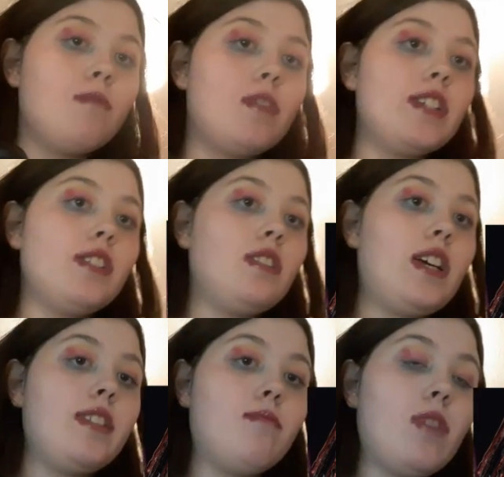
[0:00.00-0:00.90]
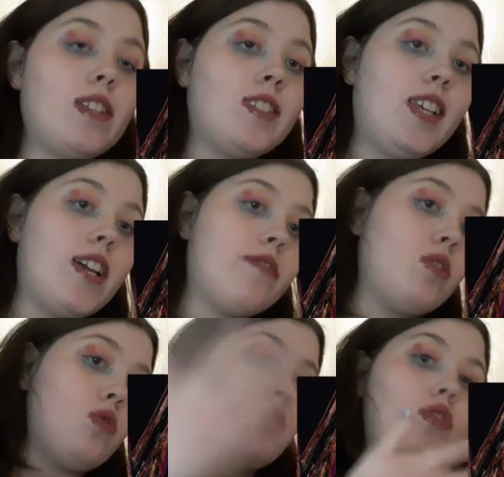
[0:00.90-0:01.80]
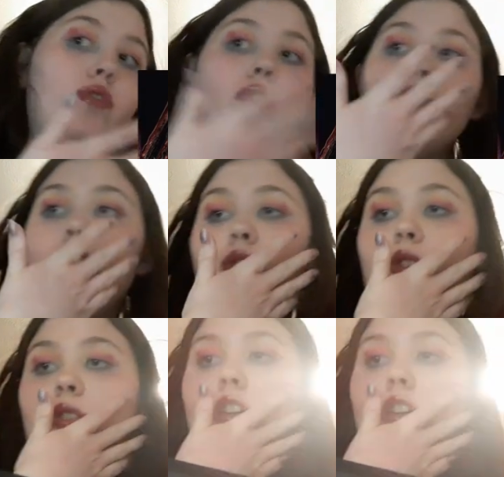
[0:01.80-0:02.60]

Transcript: But I do like them mixed together or just fruity on its